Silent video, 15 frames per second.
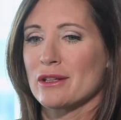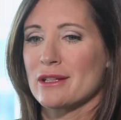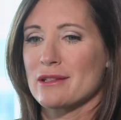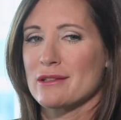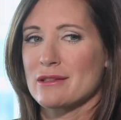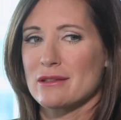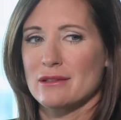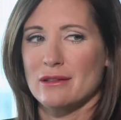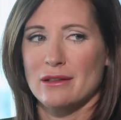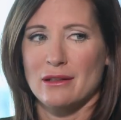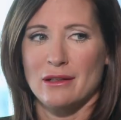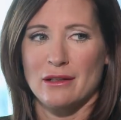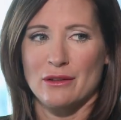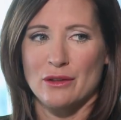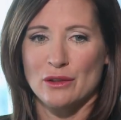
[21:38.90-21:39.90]
it's
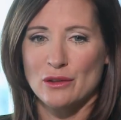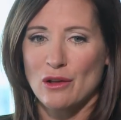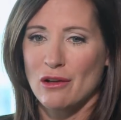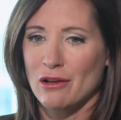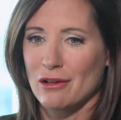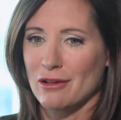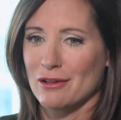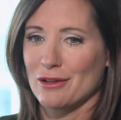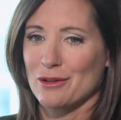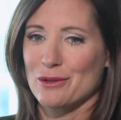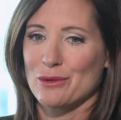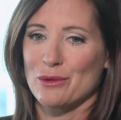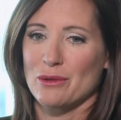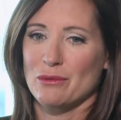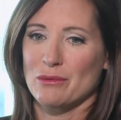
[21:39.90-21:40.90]
uh, the law,
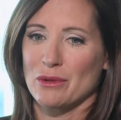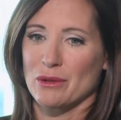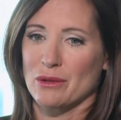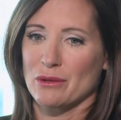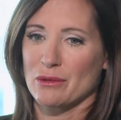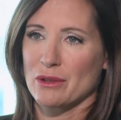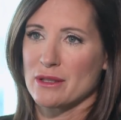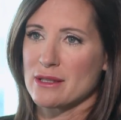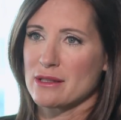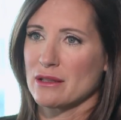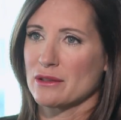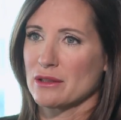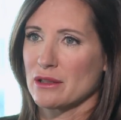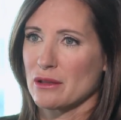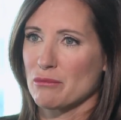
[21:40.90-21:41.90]
or
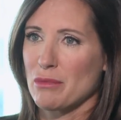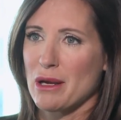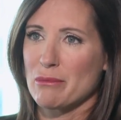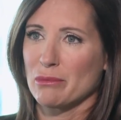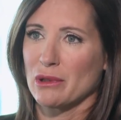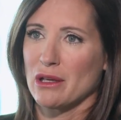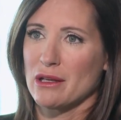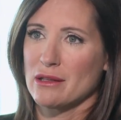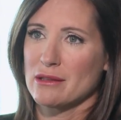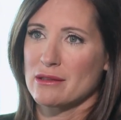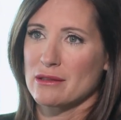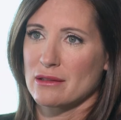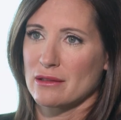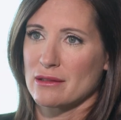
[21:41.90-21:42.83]
consulting on pipelines,